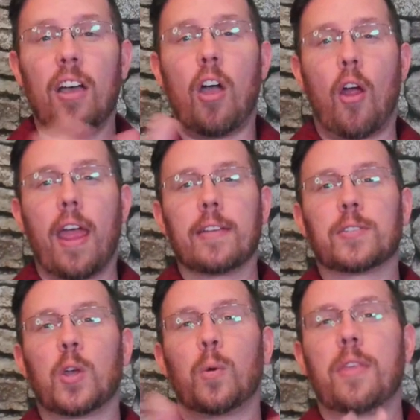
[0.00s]
All right,
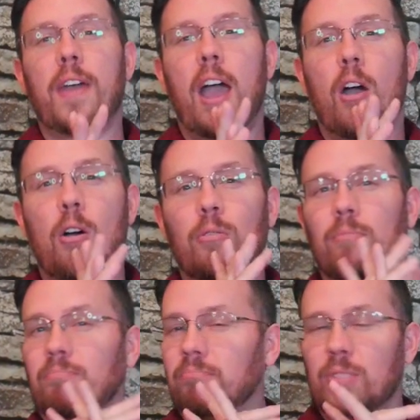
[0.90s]
so without
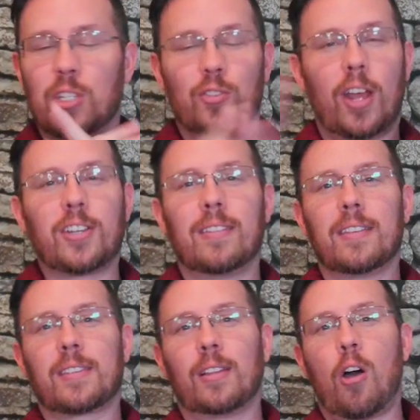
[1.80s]
stretching
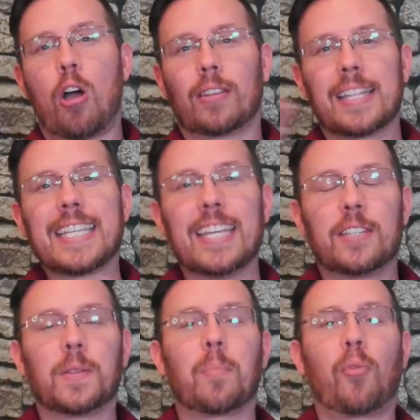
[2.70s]
this along, let's get
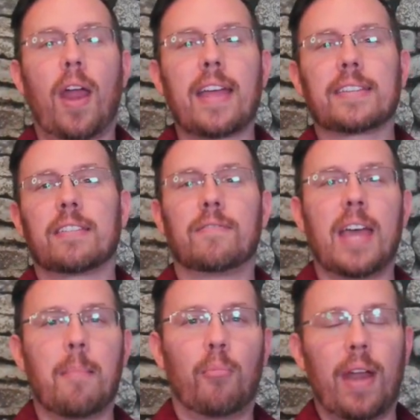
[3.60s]
to the price of
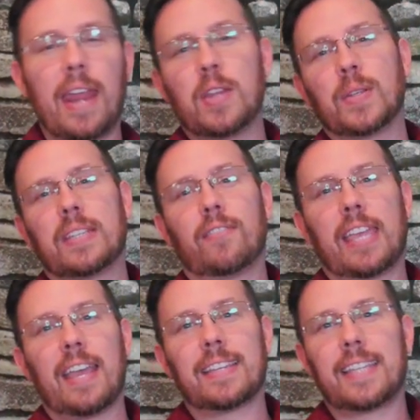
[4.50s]
that brand new Civic
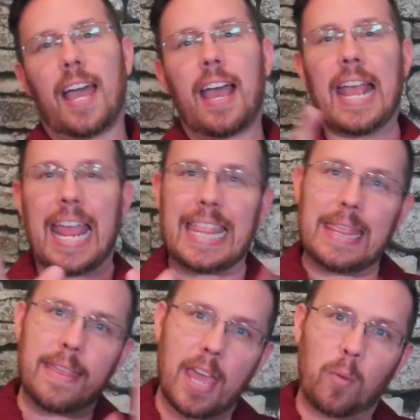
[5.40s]
Si,
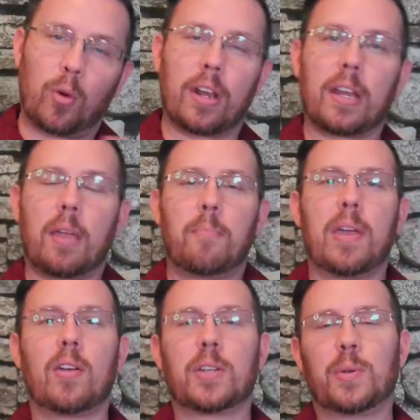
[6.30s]
and then we're going to
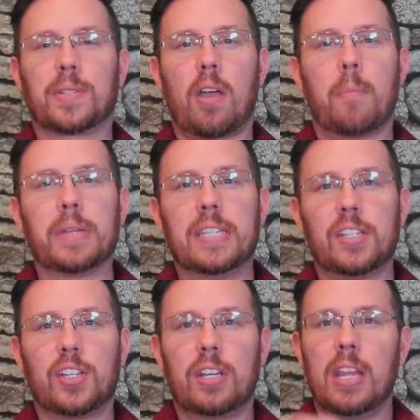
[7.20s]
compare it to its
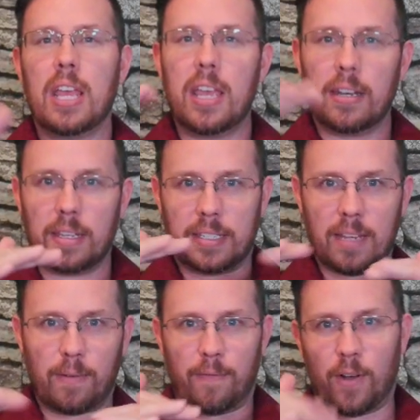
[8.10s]
competition to see
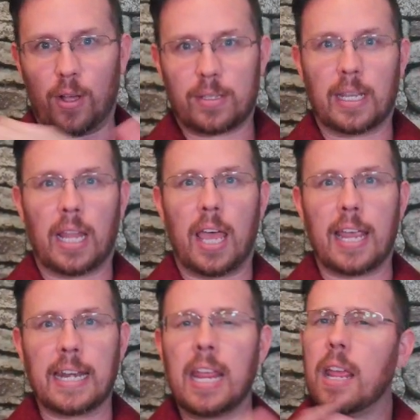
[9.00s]
if it falls in
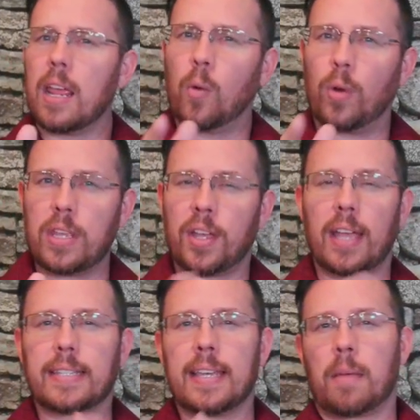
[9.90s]
line. And what do you
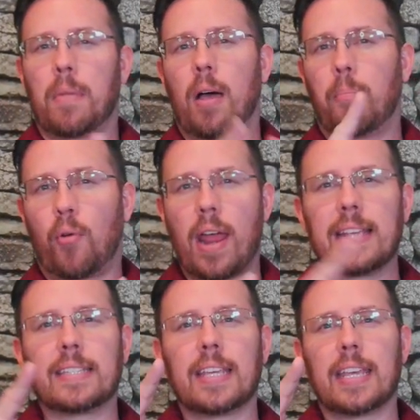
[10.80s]
guys think about
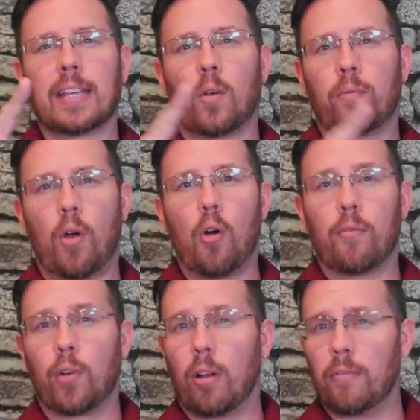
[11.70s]
pricing, of
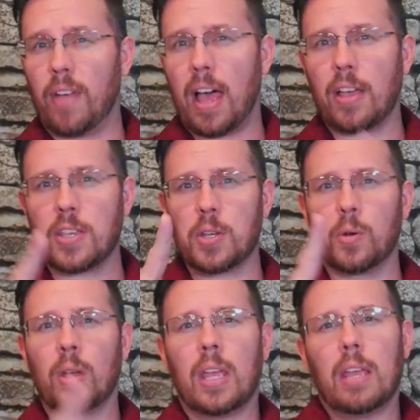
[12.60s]
overall
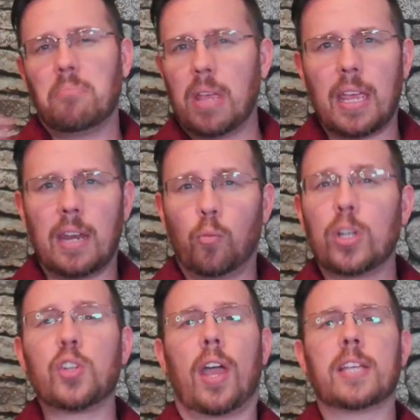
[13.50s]
value? And
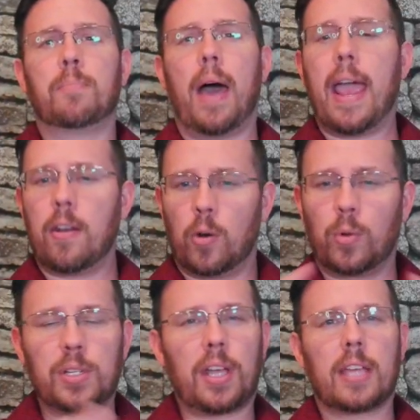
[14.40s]
would you guys buy it, or
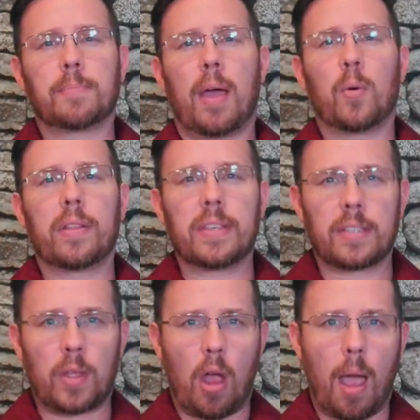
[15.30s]
would you guys buy one of these
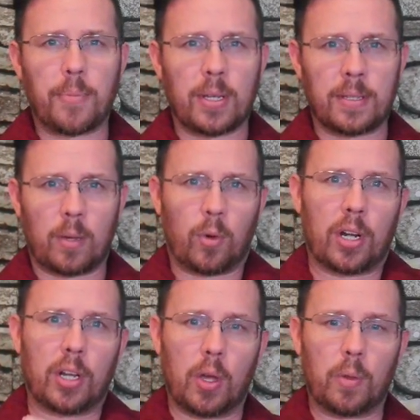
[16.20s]
other options that we're
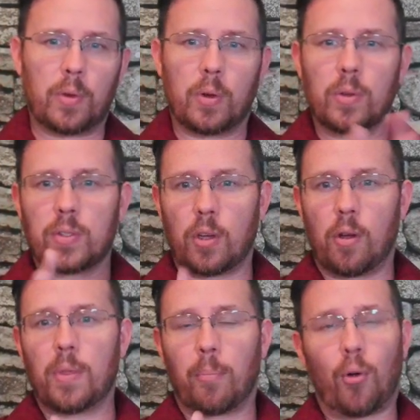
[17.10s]
going to go through?
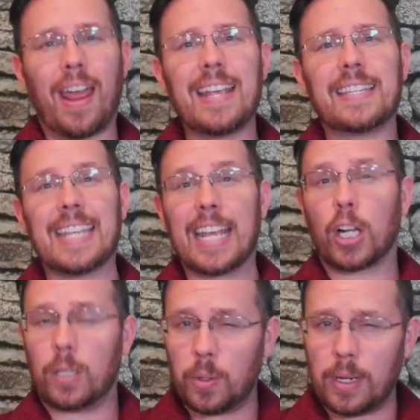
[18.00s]
So the price,
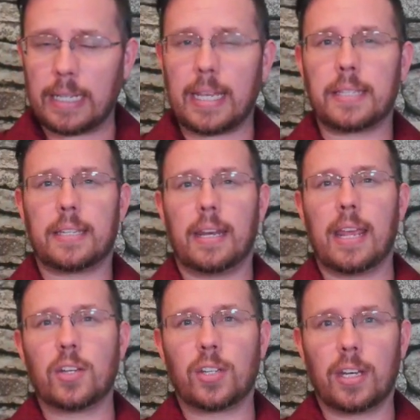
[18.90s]
including
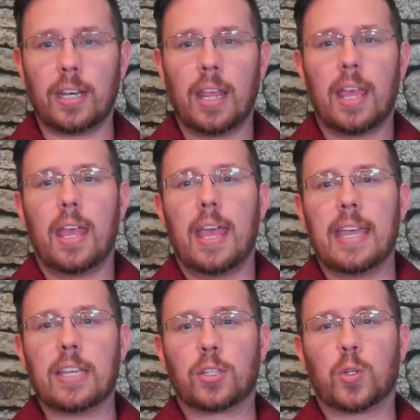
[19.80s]
destination,
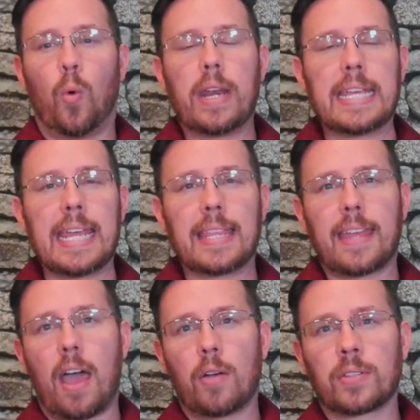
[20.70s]
is
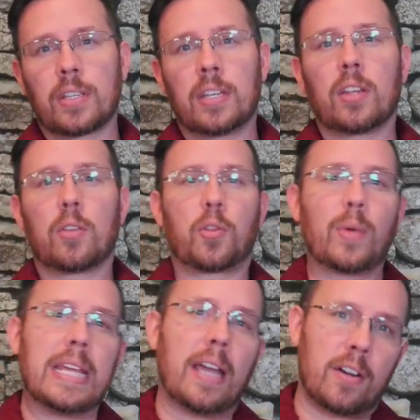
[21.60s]

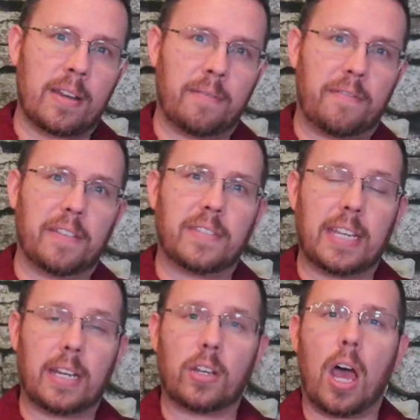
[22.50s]

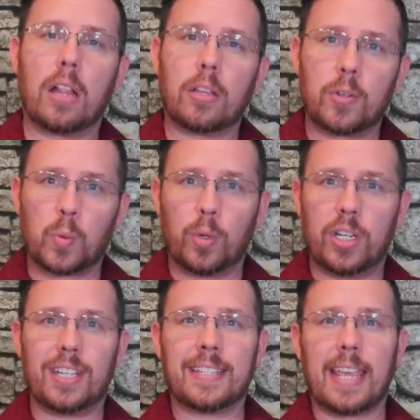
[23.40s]
$28,315,
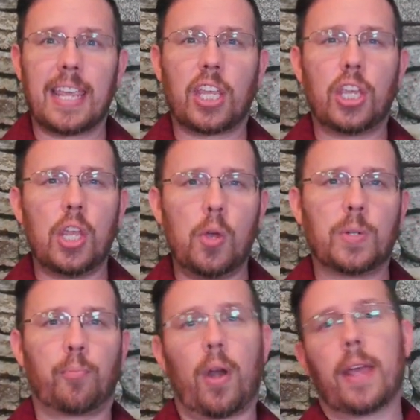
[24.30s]
which is a
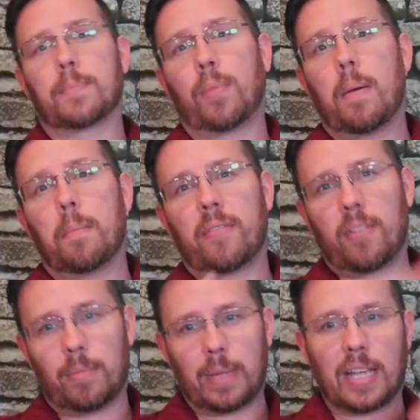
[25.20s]
huge price bump
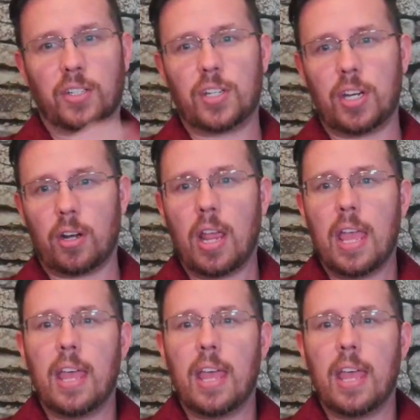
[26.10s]
from last year.